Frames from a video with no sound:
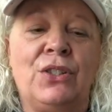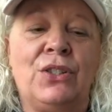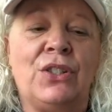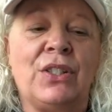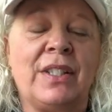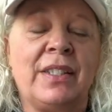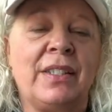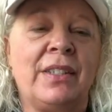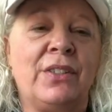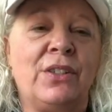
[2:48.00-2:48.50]

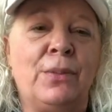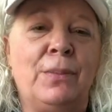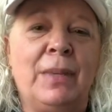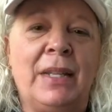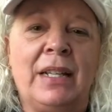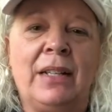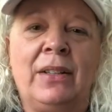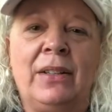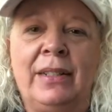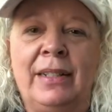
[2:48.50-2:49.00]
Just to
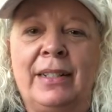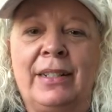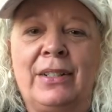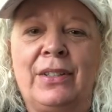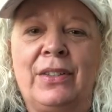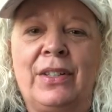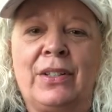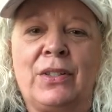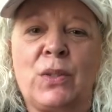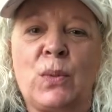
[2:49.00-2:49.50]
be
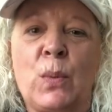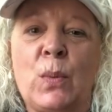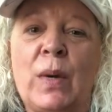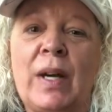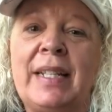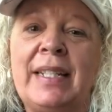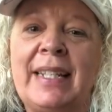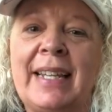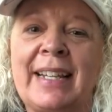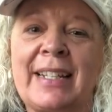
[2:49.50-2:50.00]
clear, there's
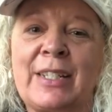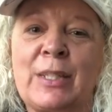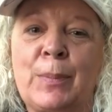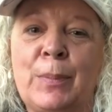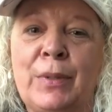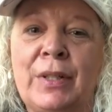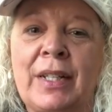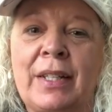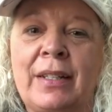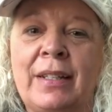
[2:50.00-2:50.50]
one
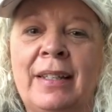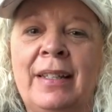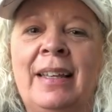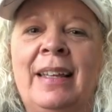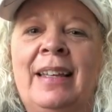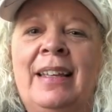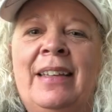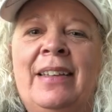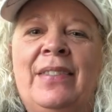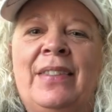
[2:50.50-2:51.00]
textbook
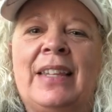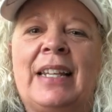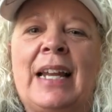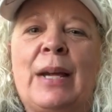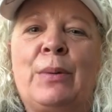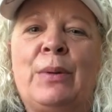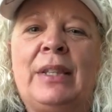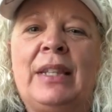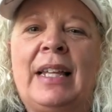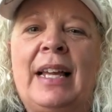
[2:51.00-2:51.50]
that
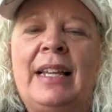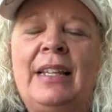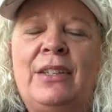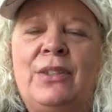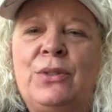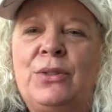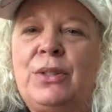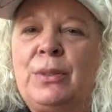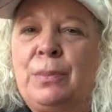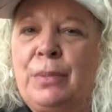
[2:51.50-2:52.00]
I would
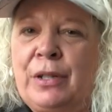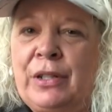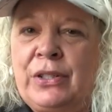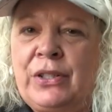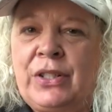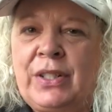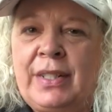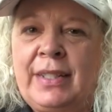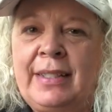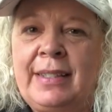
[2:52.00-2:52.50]
like you to
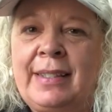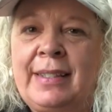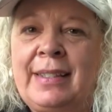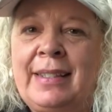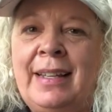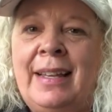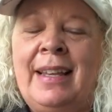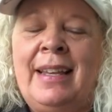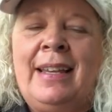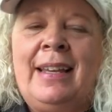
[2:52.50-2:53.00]
purchase,
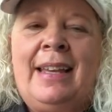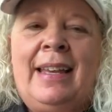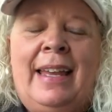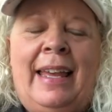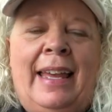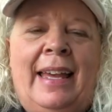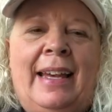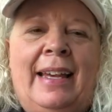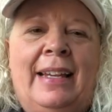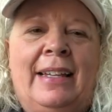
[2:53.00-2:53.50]

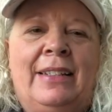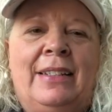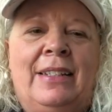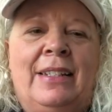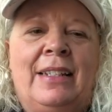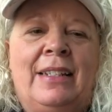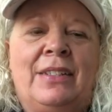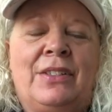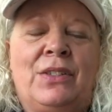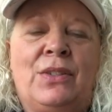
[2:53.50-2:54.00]

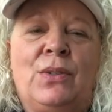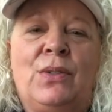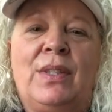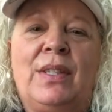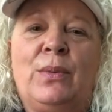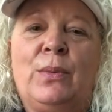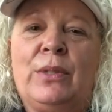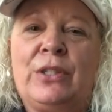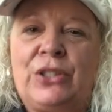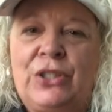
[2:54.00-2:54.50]
and
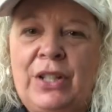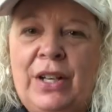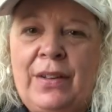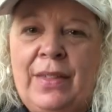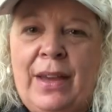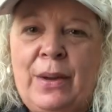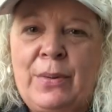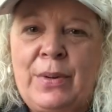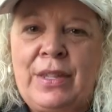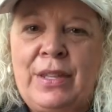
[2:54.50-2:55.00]
Susie will share
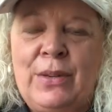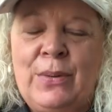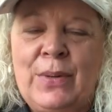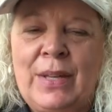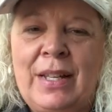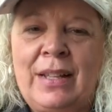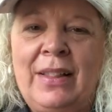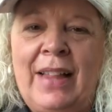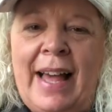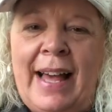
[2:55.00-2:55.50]
that with you
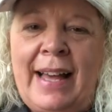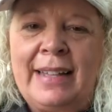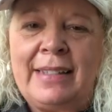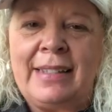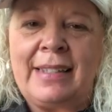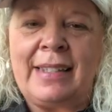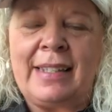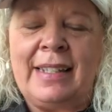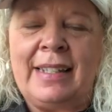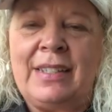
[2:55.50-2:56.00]
in
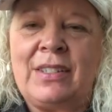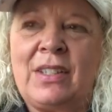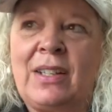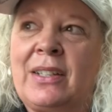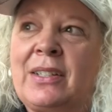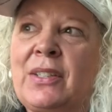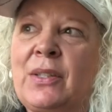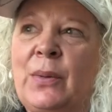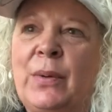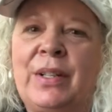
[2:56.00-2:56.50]
class, and it's
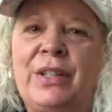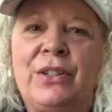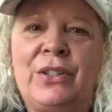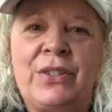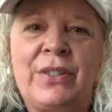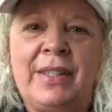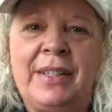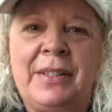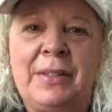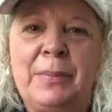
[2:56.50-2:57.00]
also on your
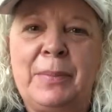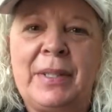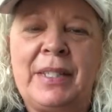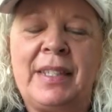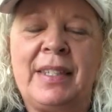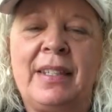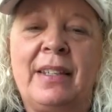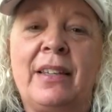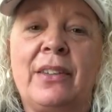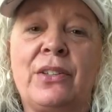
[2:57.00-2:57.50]

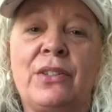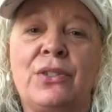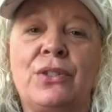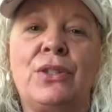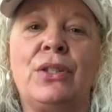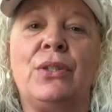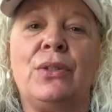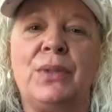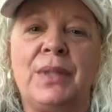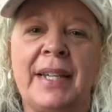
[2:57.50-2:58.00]
syllabus. The other
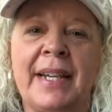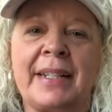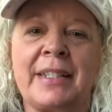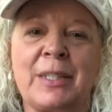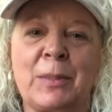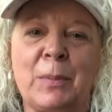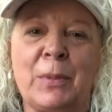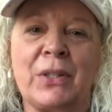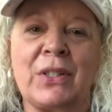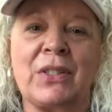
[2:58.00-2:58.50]
two
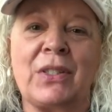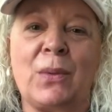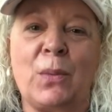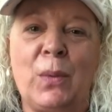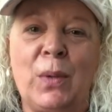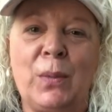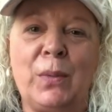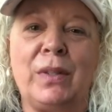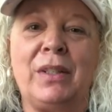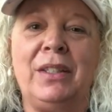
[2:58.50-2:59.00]
textbooks that
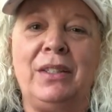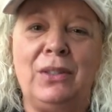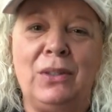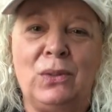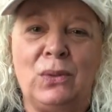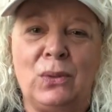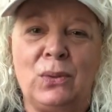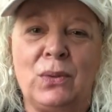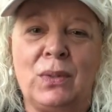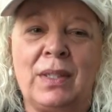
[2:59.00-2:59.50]
we will
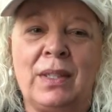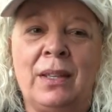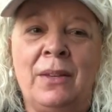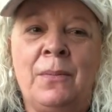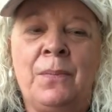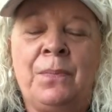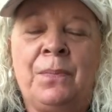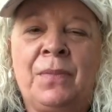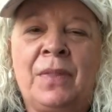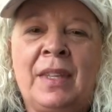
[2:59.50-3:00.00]
use
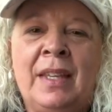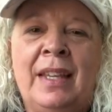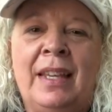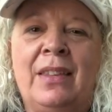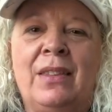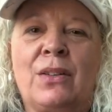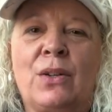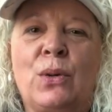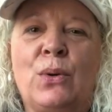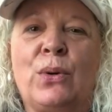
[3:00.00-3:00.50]

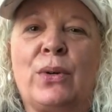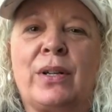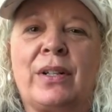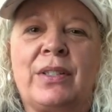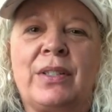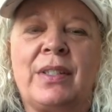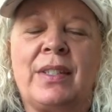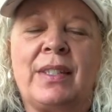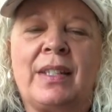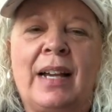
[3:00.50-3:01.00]
in the
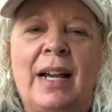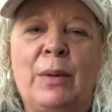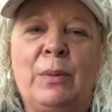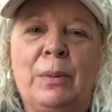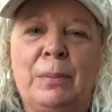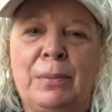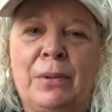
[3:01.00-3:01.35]
course, I will